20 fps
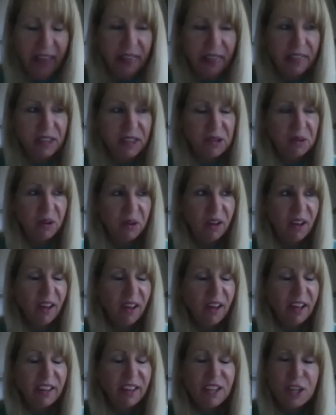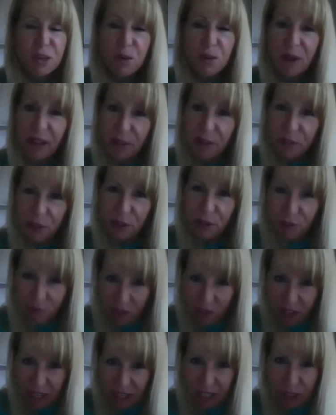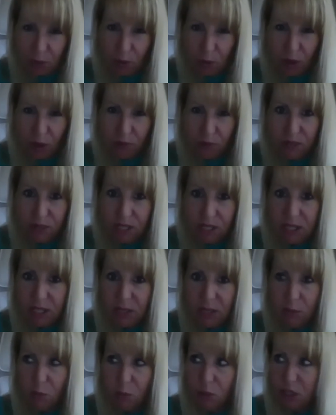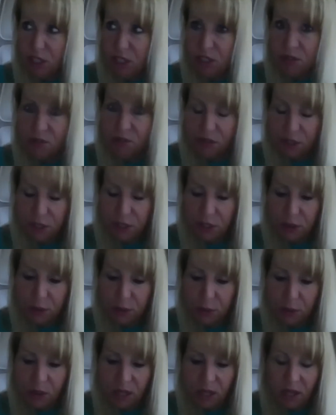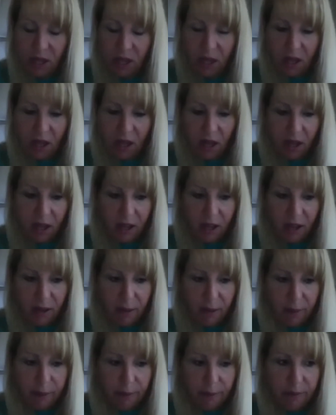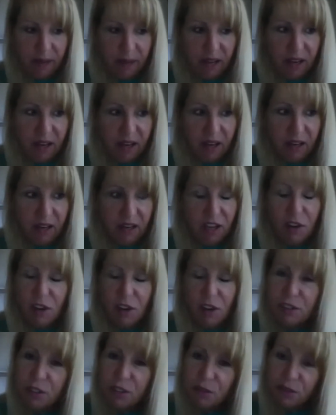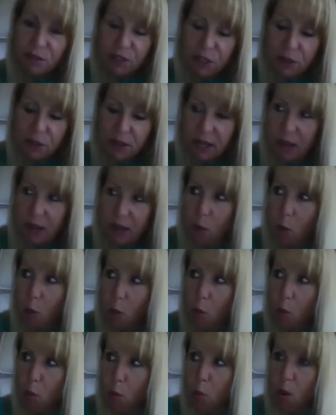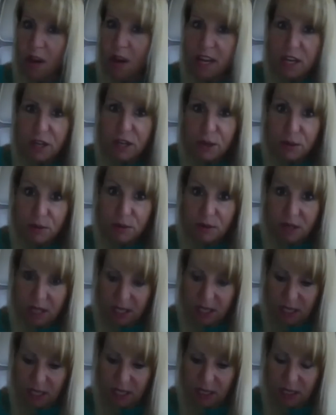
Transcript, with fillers: I think you have to find what really works for you um, and, and also figuring out what you need